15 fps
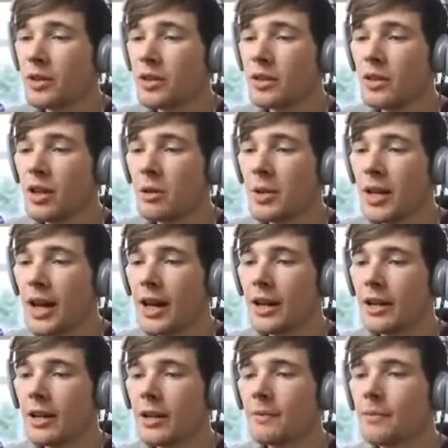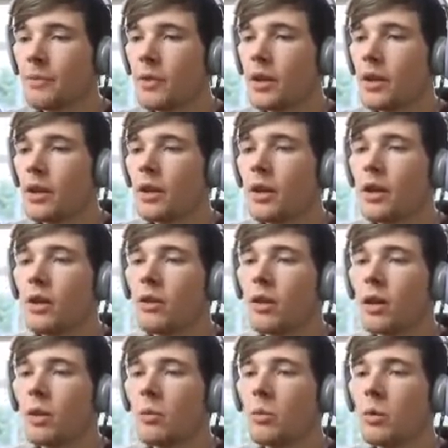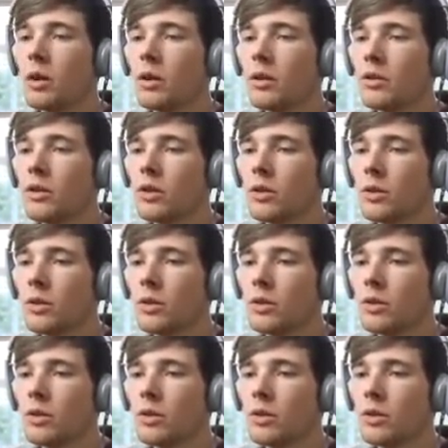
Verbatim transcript: which is gonna be handy. And then one, two,